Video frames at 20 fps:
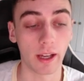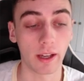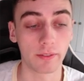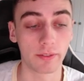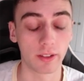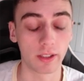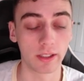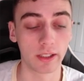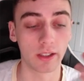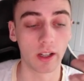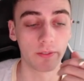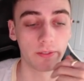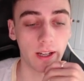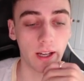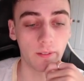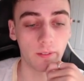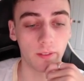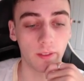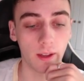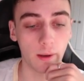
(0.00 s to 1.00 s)
funnily enough,
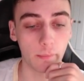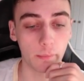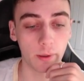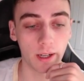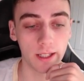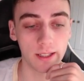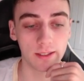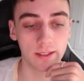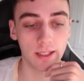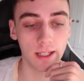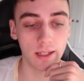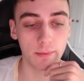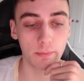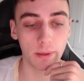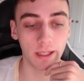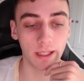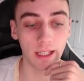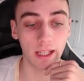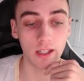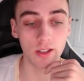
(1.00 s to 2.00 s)
after that, price did
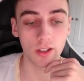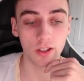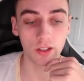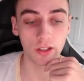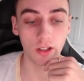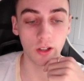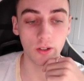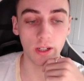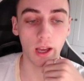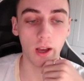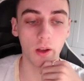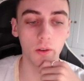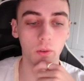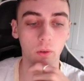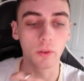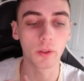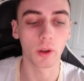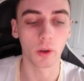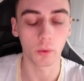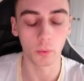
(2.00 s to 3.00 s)
begin to slow down,
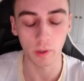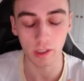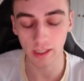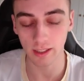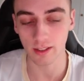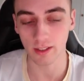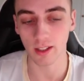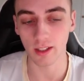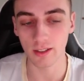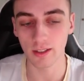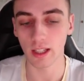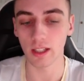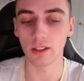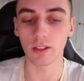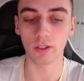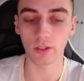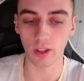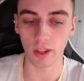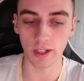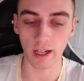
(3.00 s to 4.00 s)
although we did
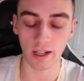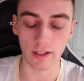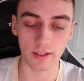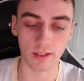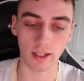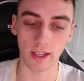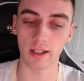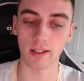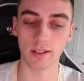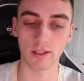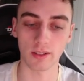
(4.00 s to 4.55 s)
continue to the downside.